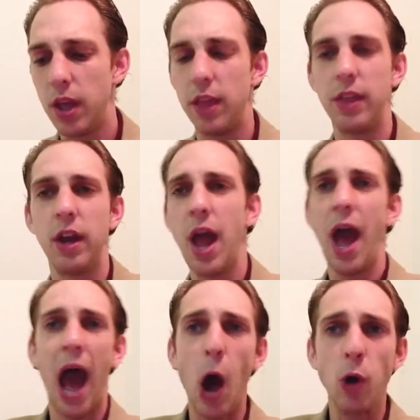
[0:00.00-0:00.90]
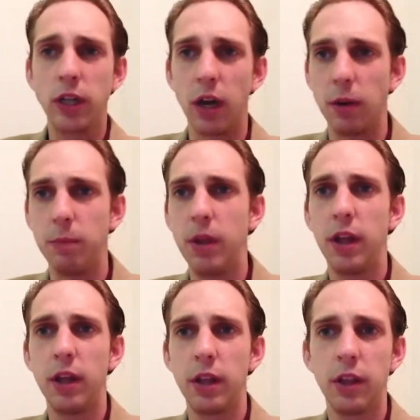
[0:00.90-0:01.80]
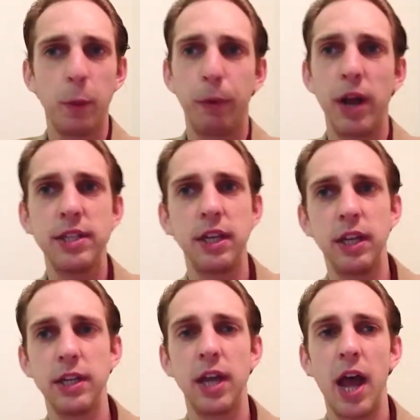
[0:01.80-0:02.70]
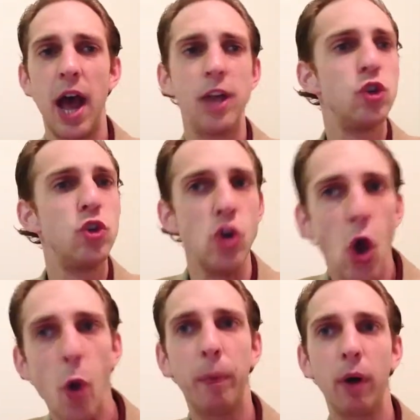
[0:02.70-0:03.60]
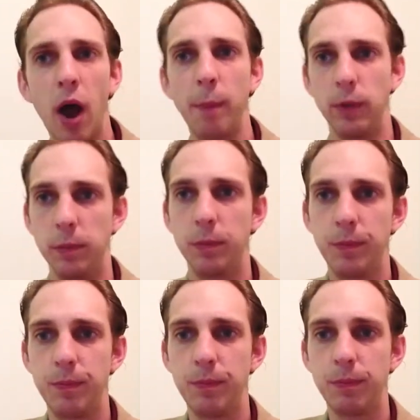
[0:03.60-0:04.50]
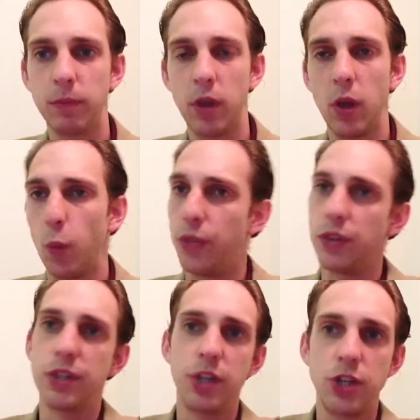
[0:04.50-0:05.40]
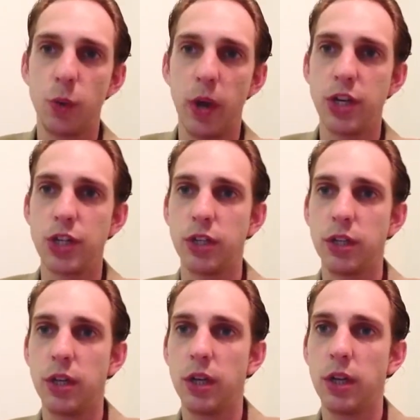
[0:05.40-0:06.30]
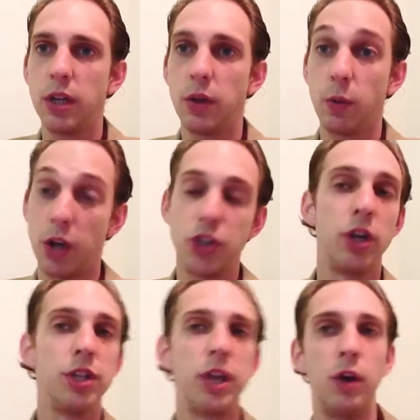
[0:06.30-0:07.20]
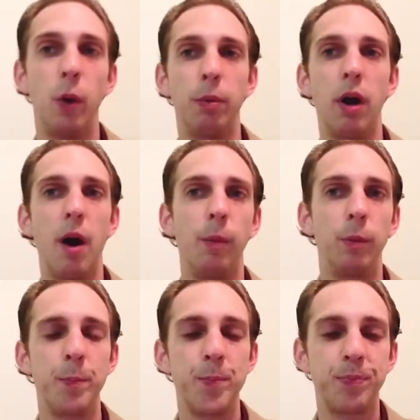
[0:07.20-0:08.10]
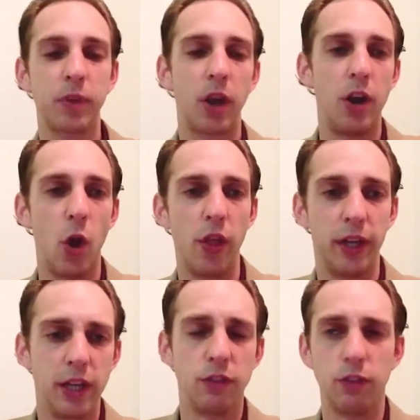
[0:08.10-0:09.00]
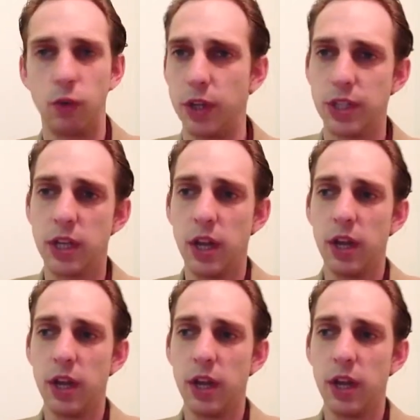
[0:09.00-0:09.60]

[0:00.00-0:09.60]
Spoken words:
then how come the president has no problem with the situation? I shouldn't say no problem. I know that he has voiced